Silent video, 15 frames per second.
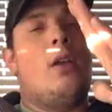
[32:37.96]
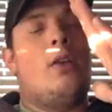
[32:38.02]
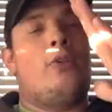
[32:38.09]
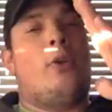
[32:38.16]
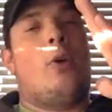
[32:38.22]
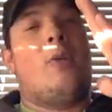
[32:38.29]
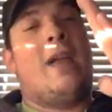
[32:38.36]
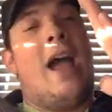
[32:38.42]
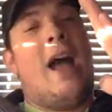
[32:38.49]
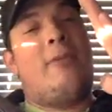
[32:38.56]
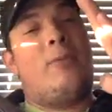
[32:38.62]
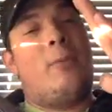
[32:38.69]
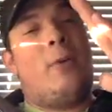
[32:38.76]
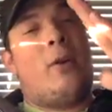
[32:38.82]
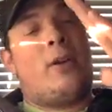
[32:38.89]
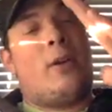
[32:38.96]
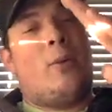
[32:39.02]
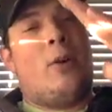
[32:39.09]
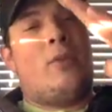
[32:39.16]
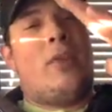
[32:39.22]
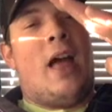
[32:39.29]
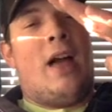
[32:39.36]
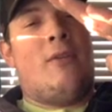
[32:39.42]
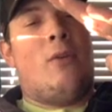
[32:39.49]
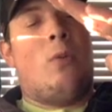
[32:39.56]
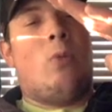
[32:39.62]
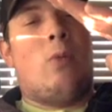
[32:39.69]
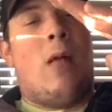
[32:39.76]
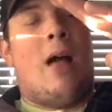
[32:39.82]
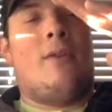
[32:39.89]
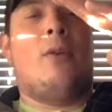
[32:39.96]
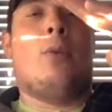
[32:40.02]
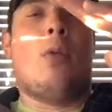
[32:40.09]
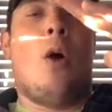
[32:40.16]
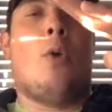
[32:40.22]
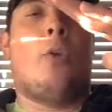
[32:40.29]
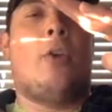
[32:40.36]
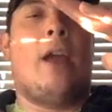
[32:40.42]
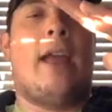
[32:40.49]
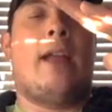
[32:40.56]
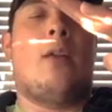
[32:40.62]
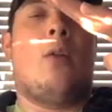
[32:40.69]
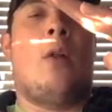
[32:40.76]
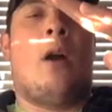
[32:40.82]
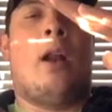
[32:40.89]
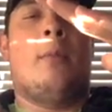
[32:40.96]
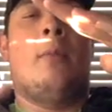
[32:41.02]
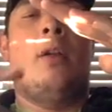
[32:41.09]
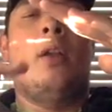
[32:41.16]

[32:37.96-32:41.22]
So the aftermarket ones have a lower angle on them.